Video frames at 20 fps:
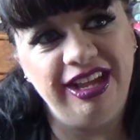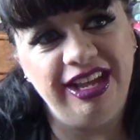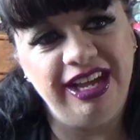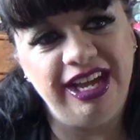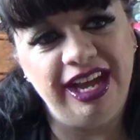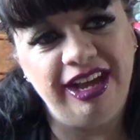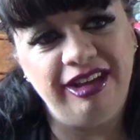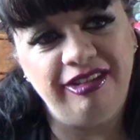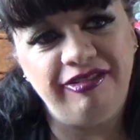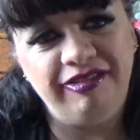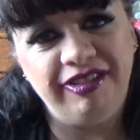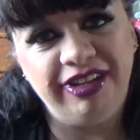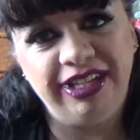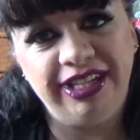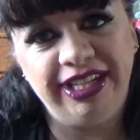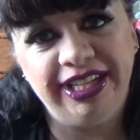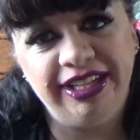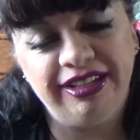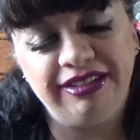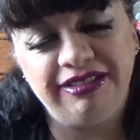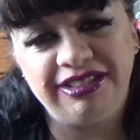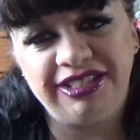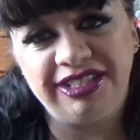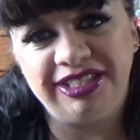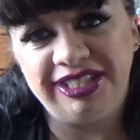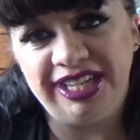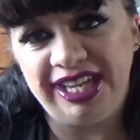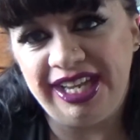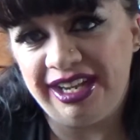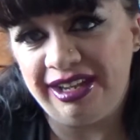I feel like they're
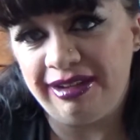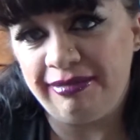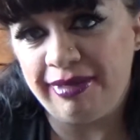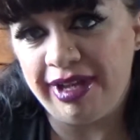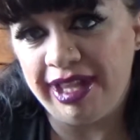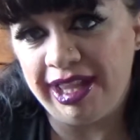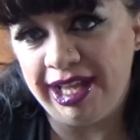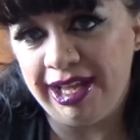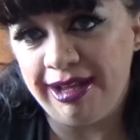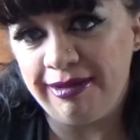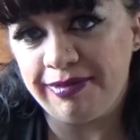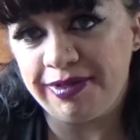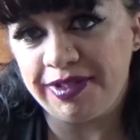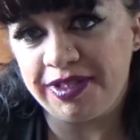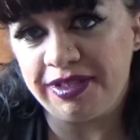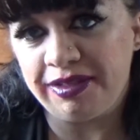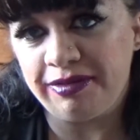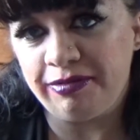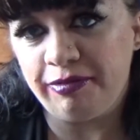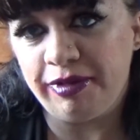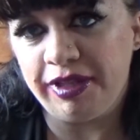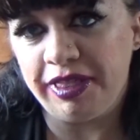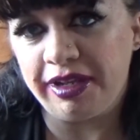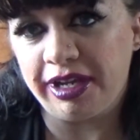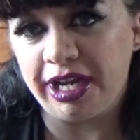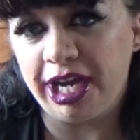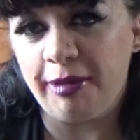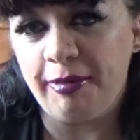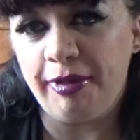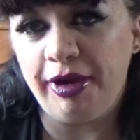staining my lips, and when they're
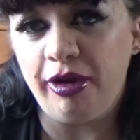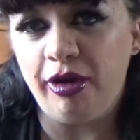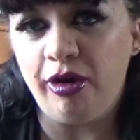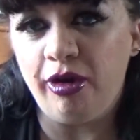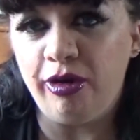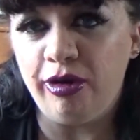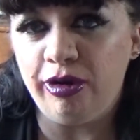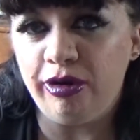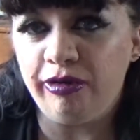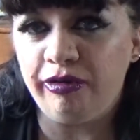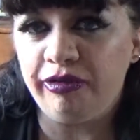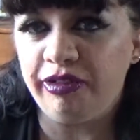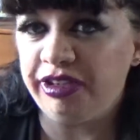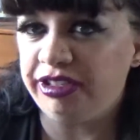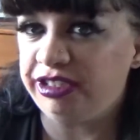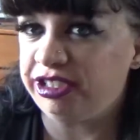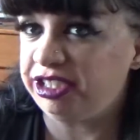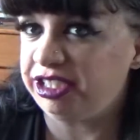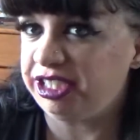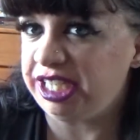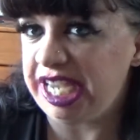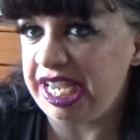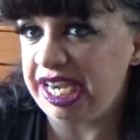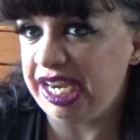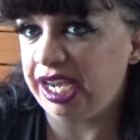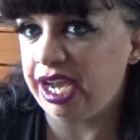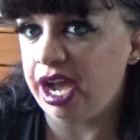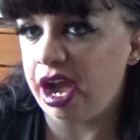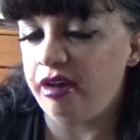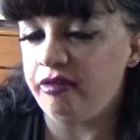coming off they're
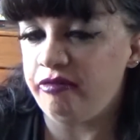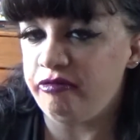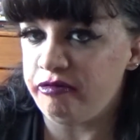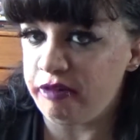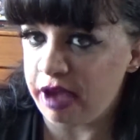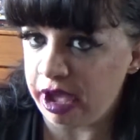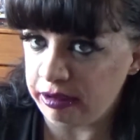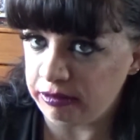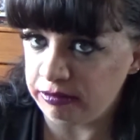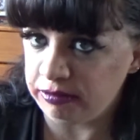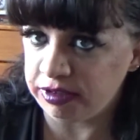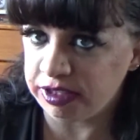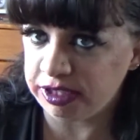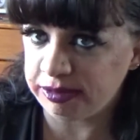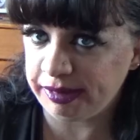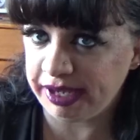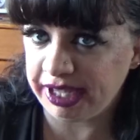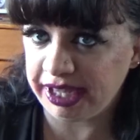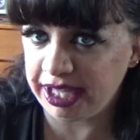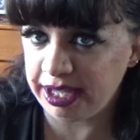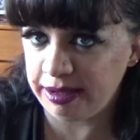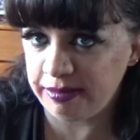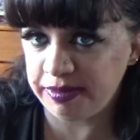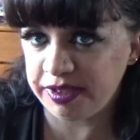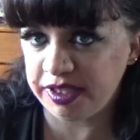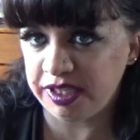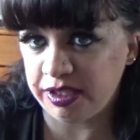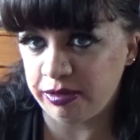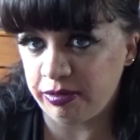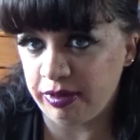staining around my
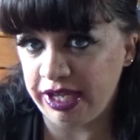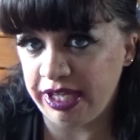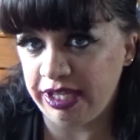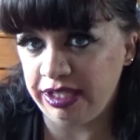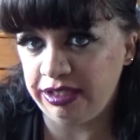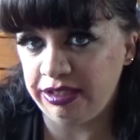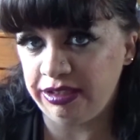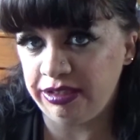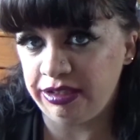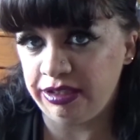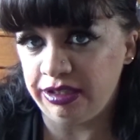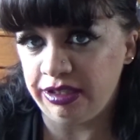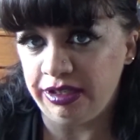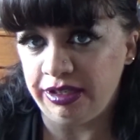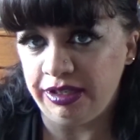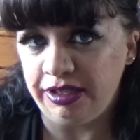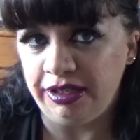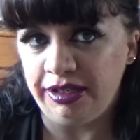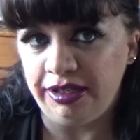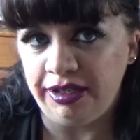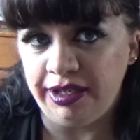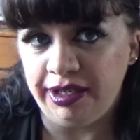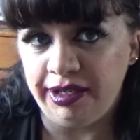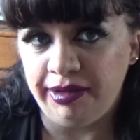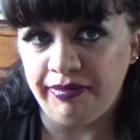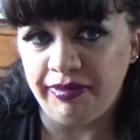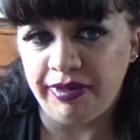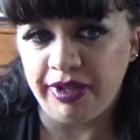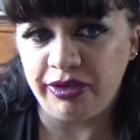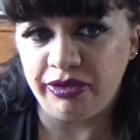lips as well.
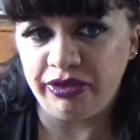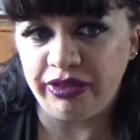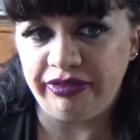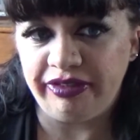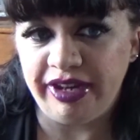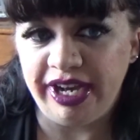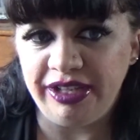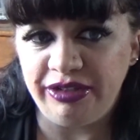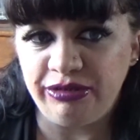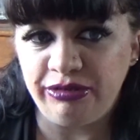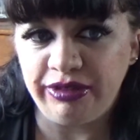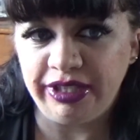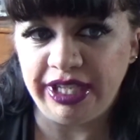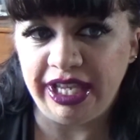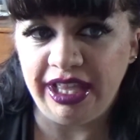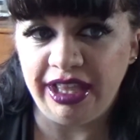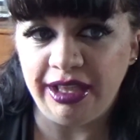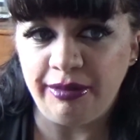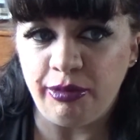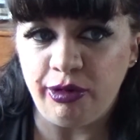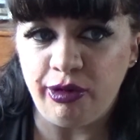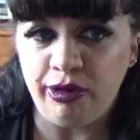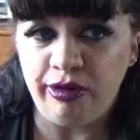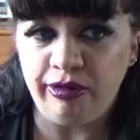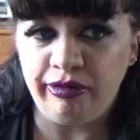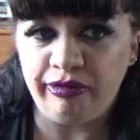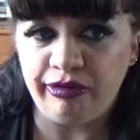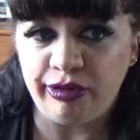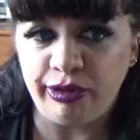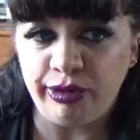So if I don't get them
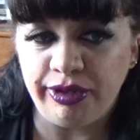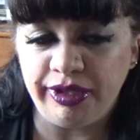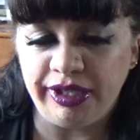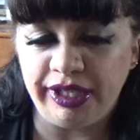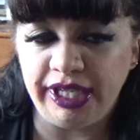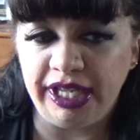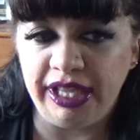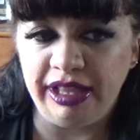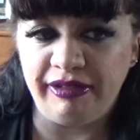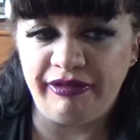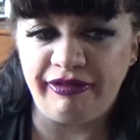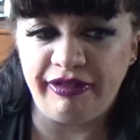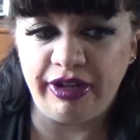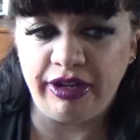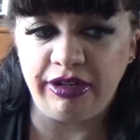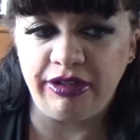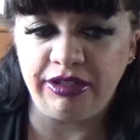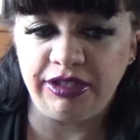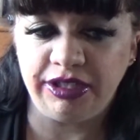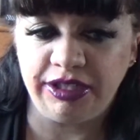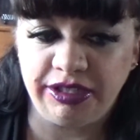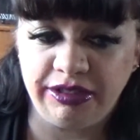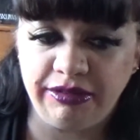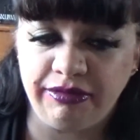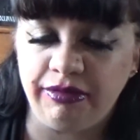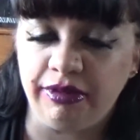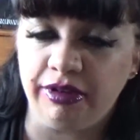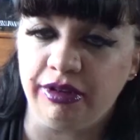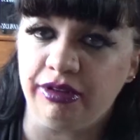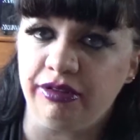off on like the first
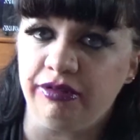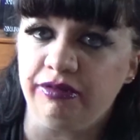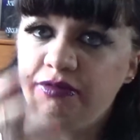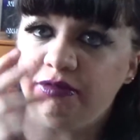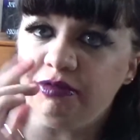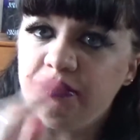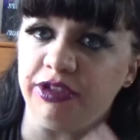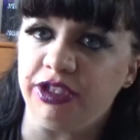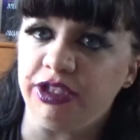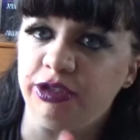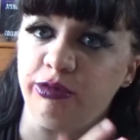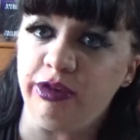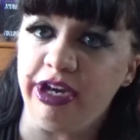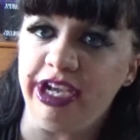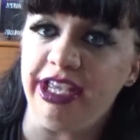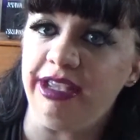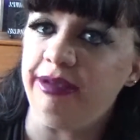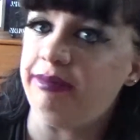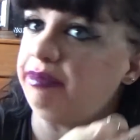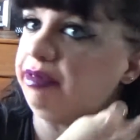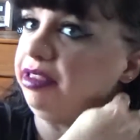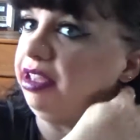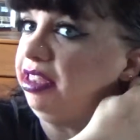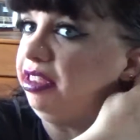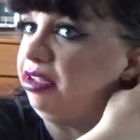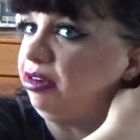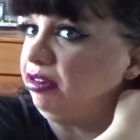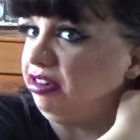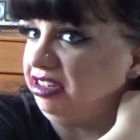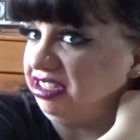swipe, then
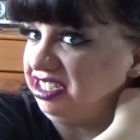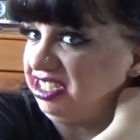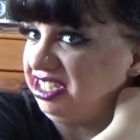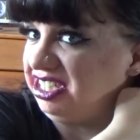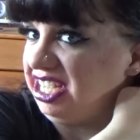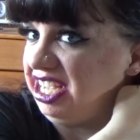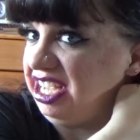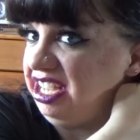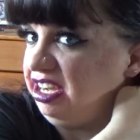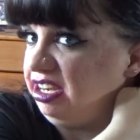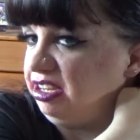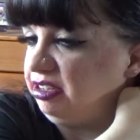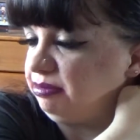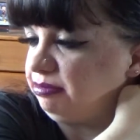they're going to stain.